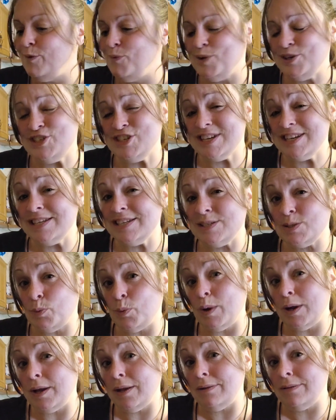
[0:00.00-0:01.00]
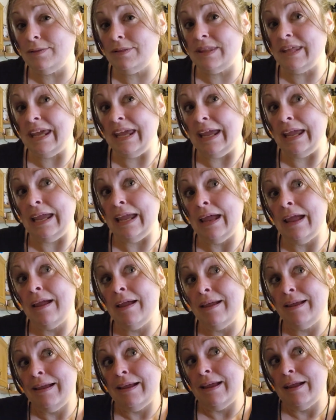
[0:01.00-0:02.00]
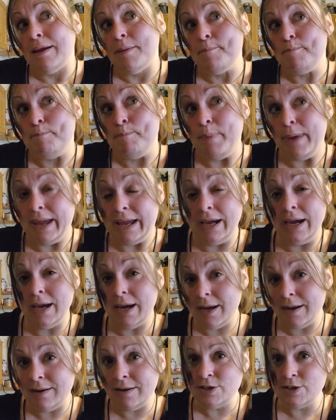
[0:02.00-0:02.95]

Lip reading: which is what the big